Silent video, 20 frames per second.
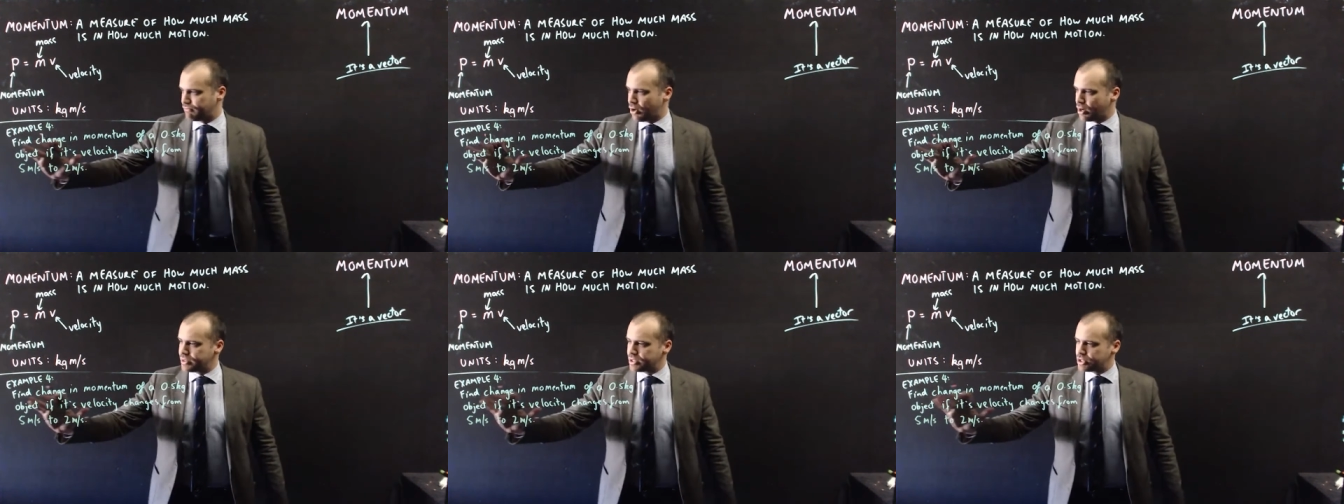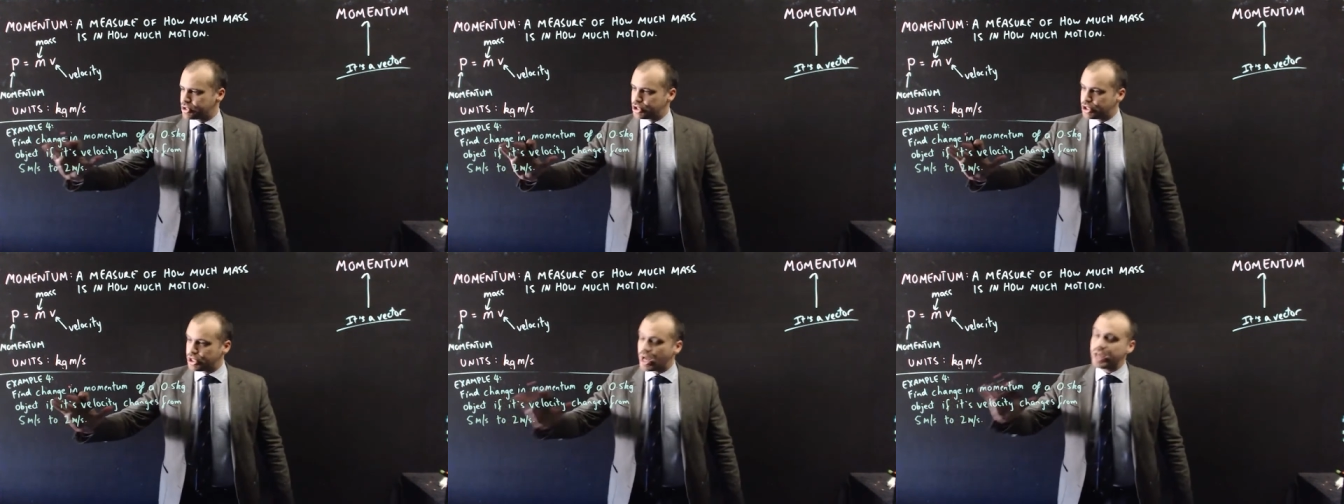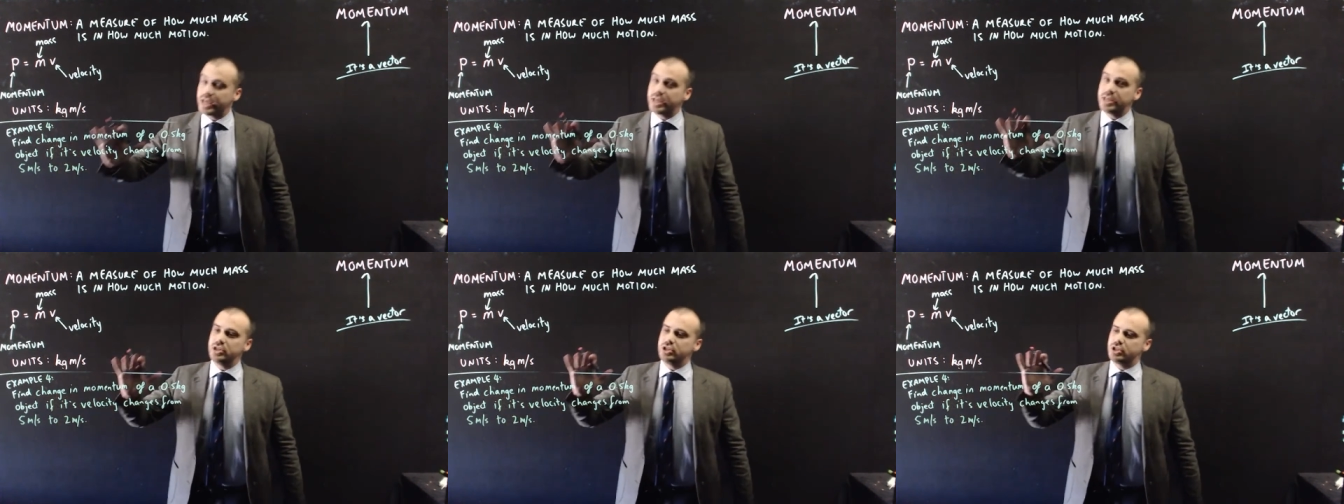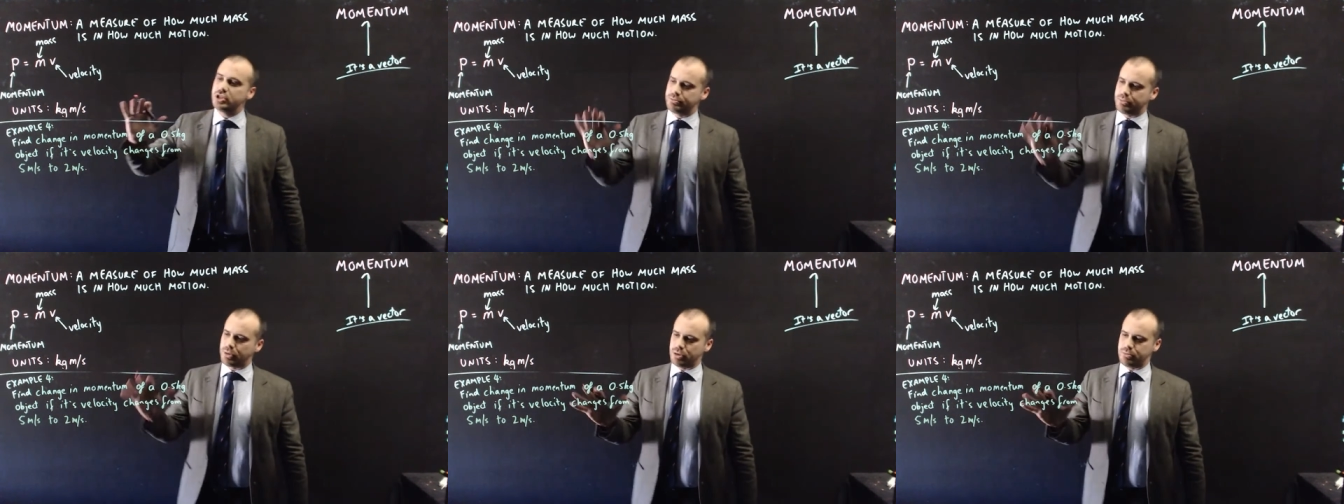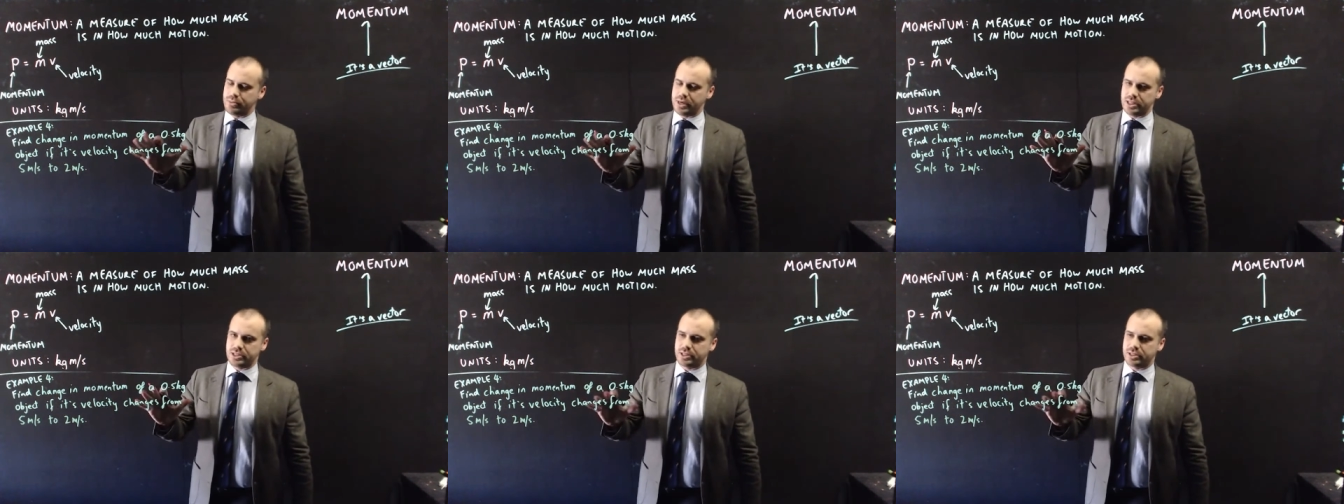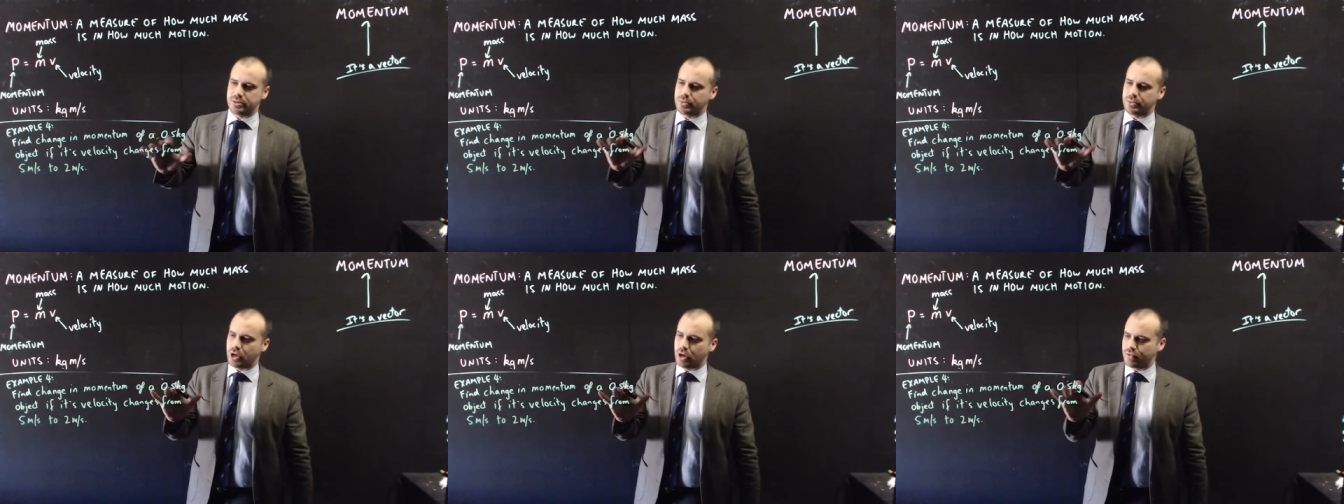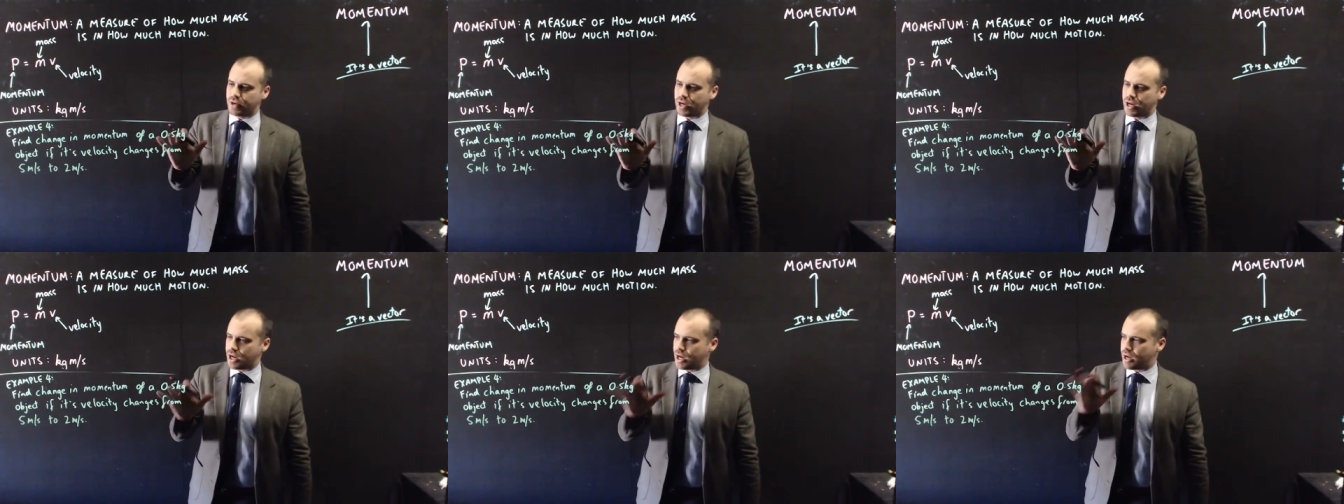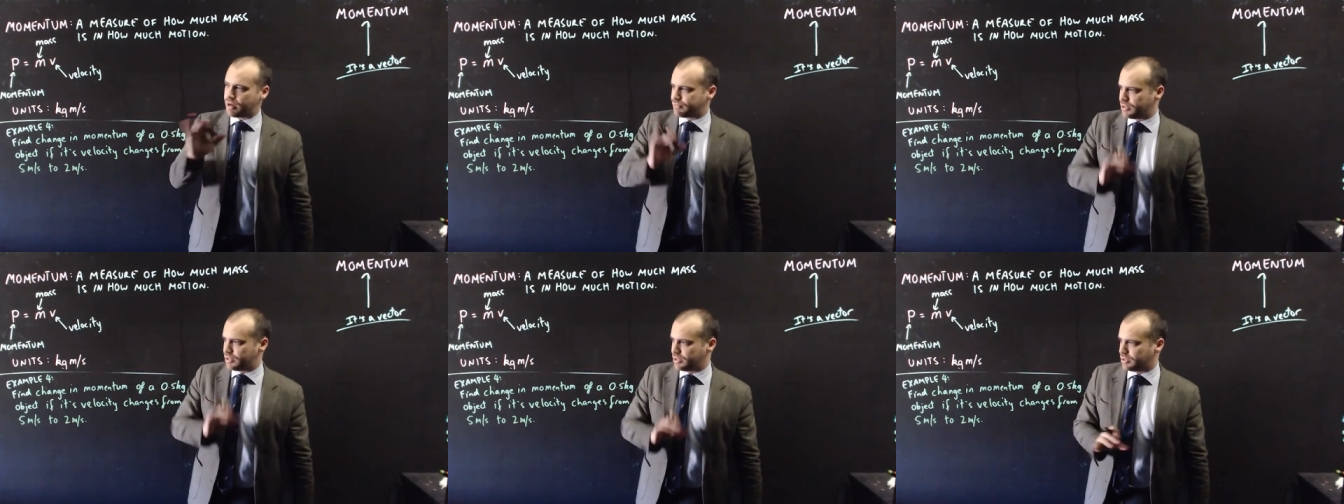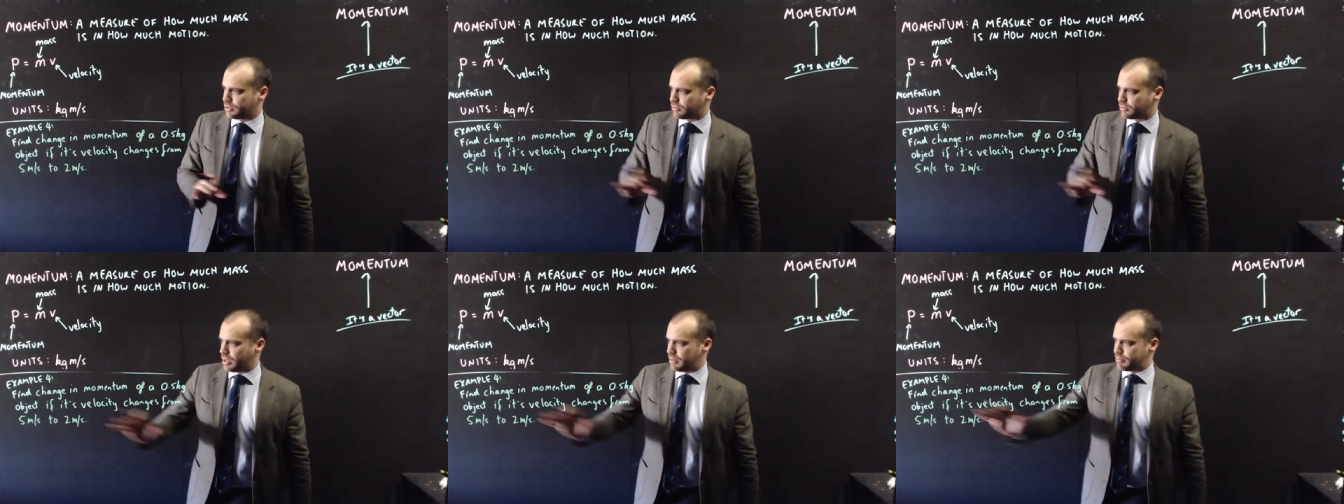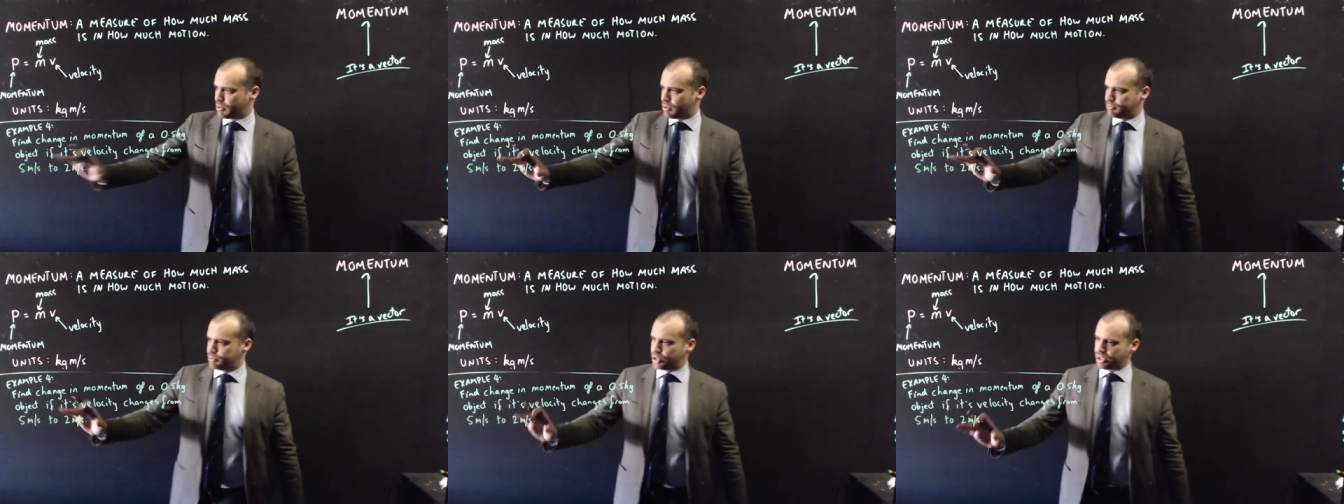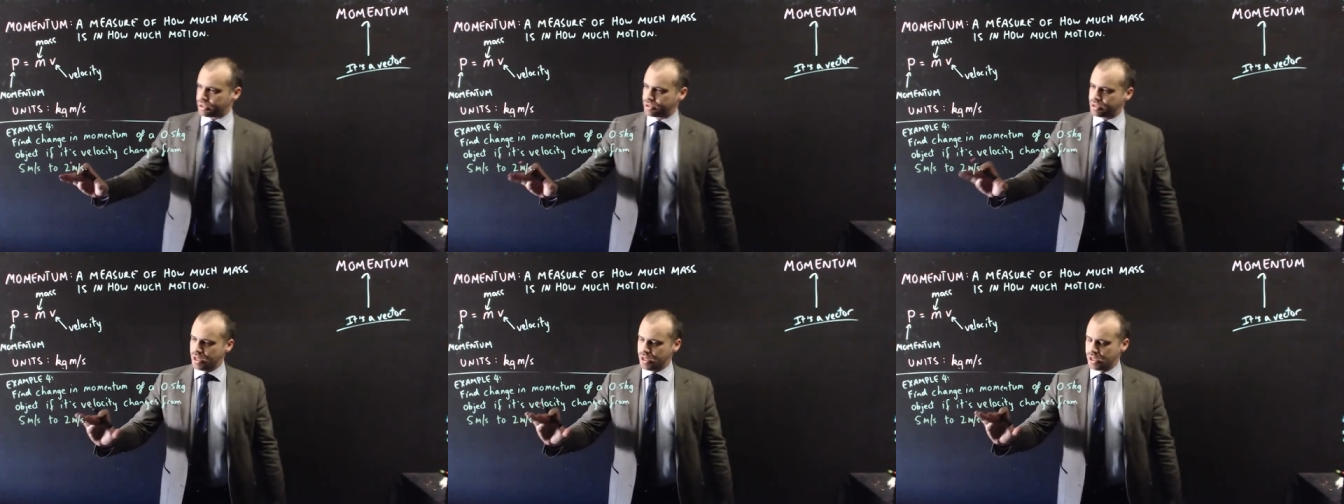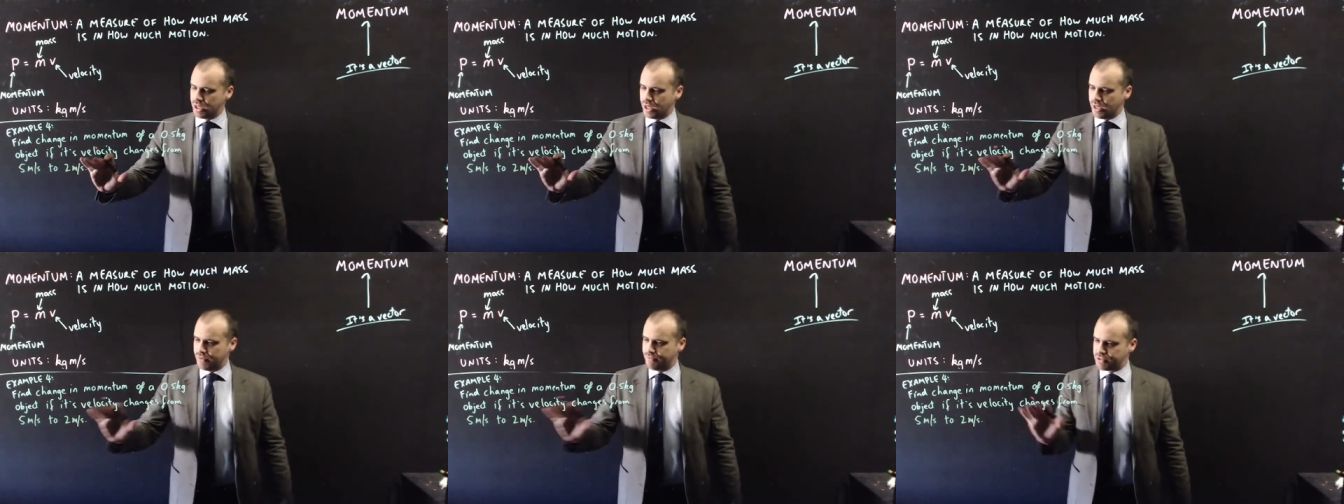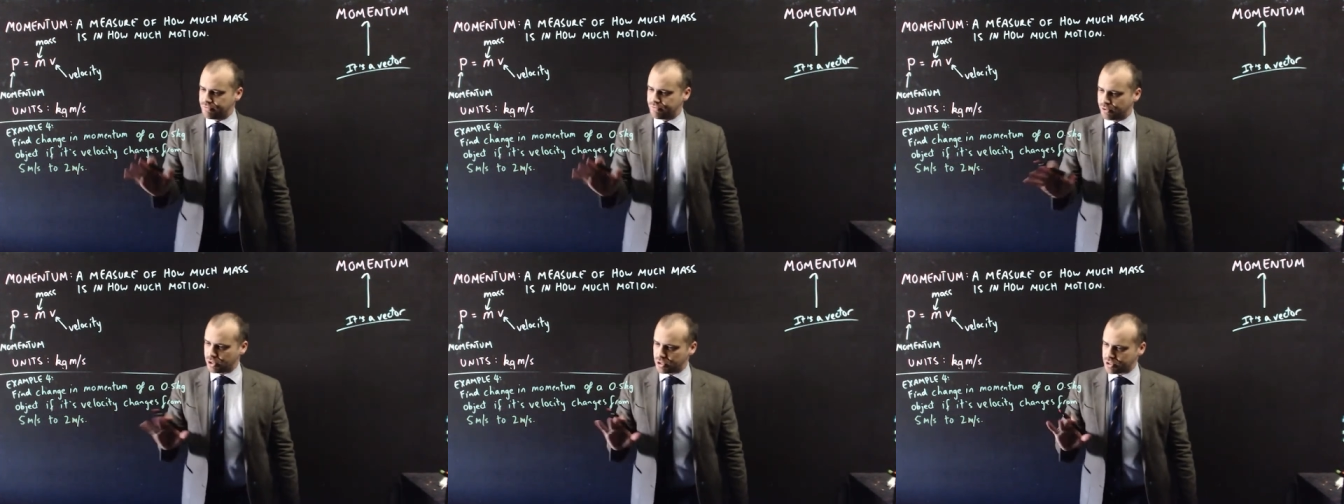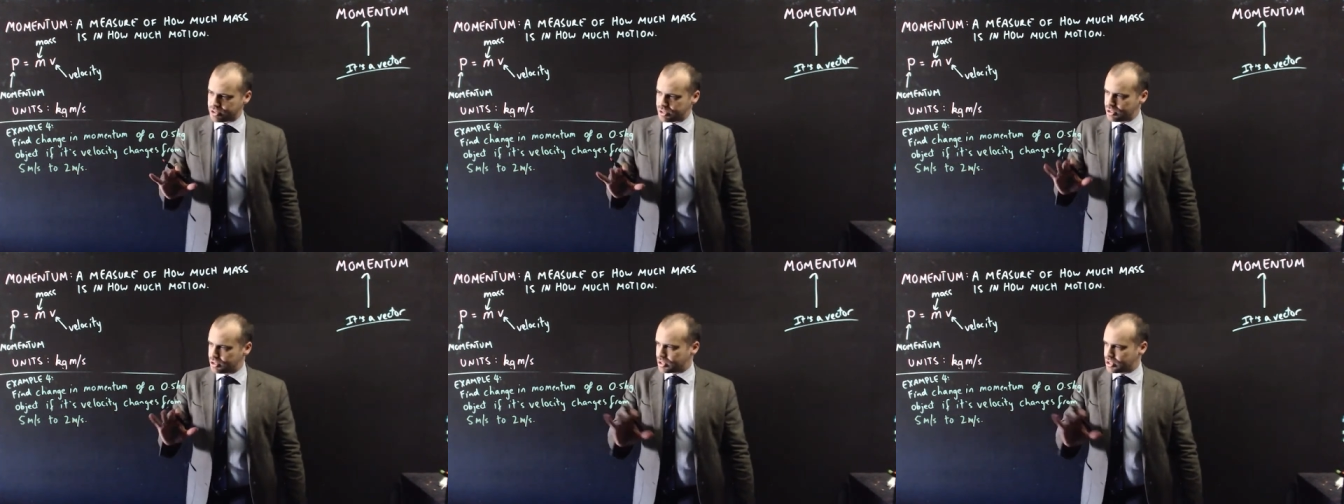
Find the change in momentum of a 0.5 kilogram object if its velocity